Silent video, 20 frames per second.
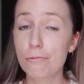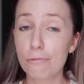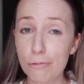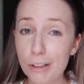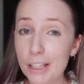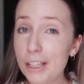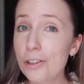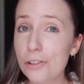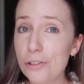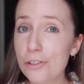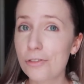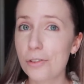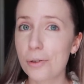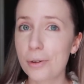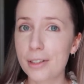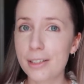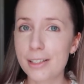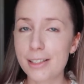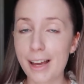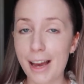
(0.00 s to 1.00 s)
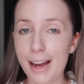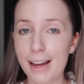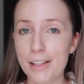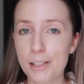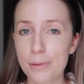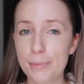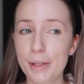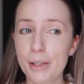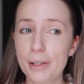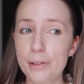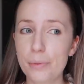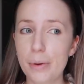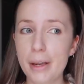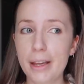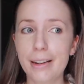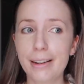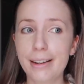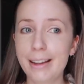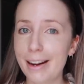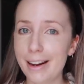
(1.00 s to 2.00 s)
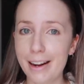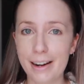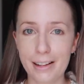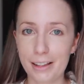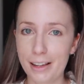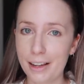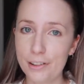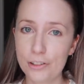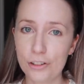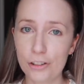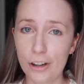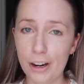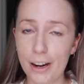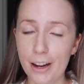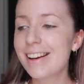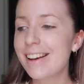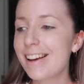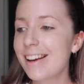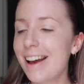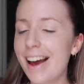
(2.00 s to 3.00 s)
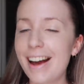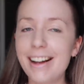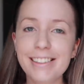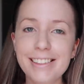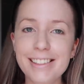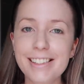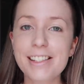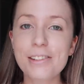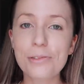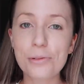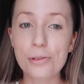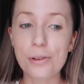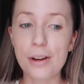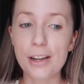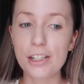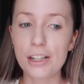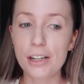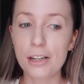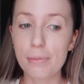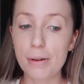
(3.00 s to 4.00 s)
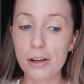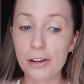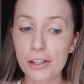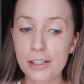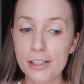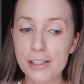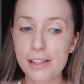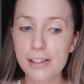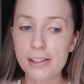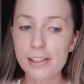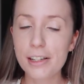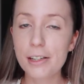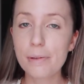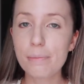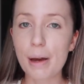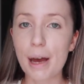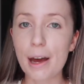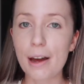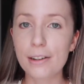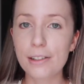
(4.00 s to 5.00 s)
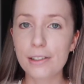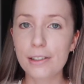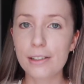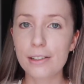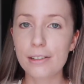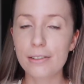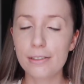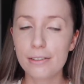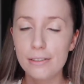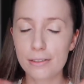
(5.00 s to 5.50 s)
really useful in this case because we can get out of the country. Alex is also actually an American citizen, but